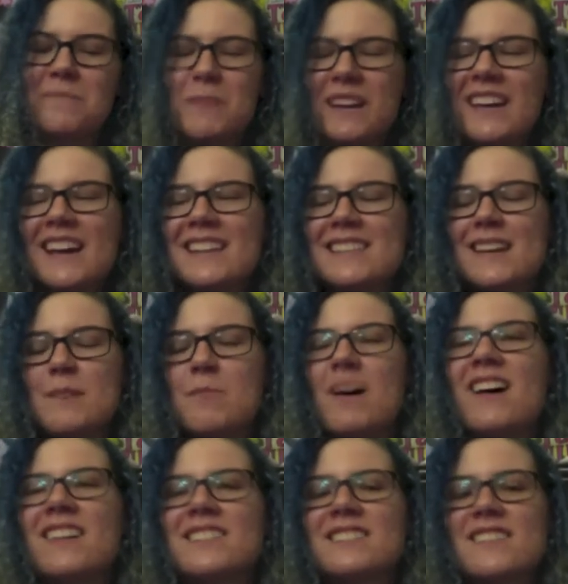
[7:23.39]
but he has like
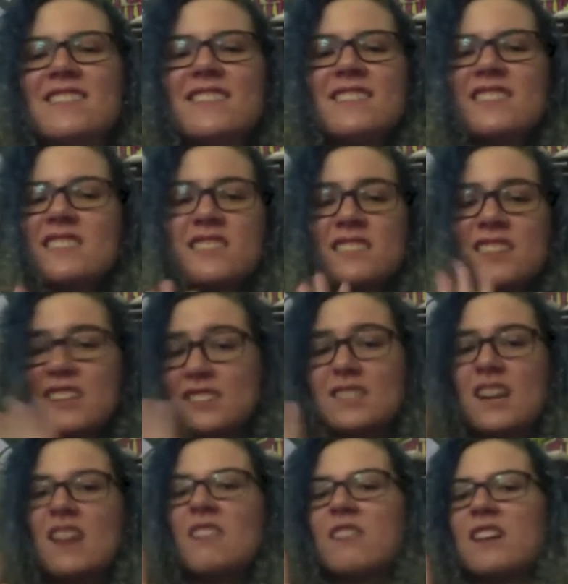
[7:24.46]
bugs and it's just like,
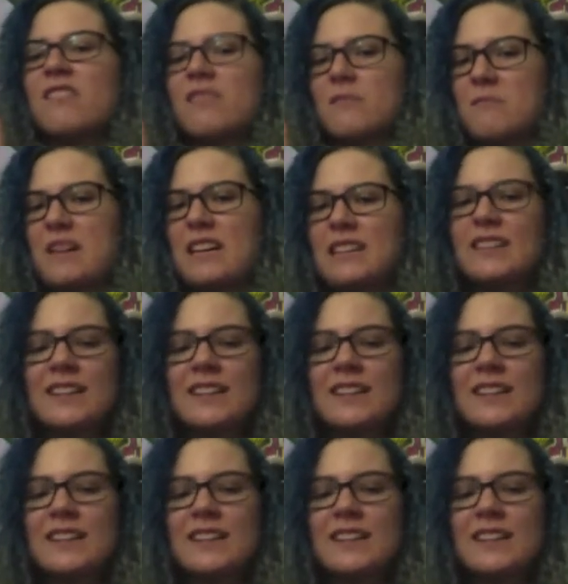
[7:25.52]
stay away from me.